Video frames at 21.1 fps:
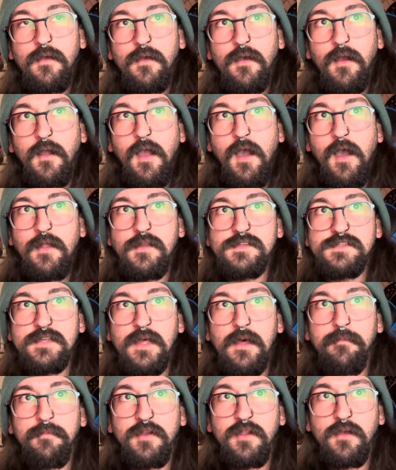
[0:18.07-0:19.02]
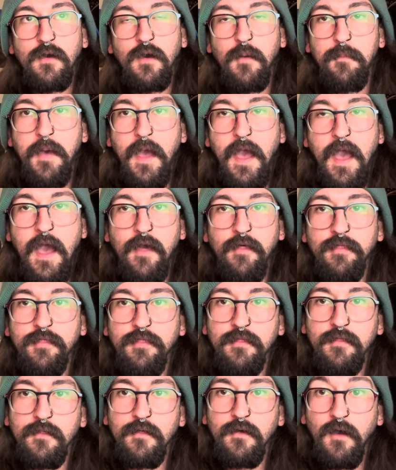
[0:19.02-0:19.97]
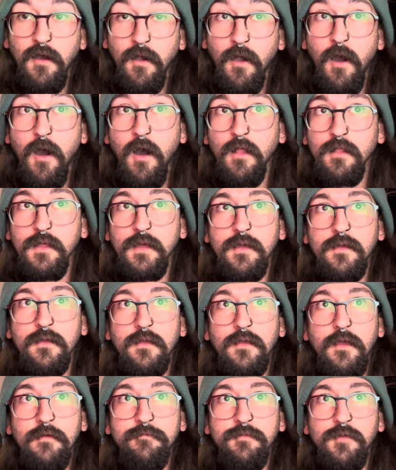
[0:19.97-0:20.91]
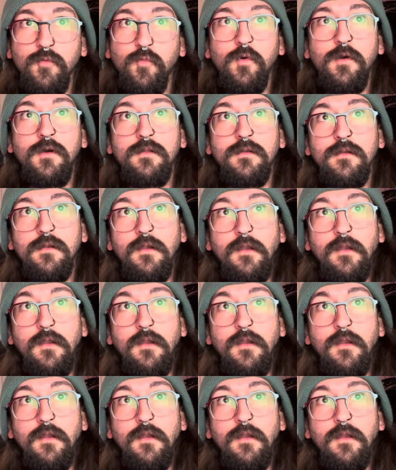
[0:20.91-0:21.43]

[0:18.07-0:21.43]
a concept, a path, a calling, if you would,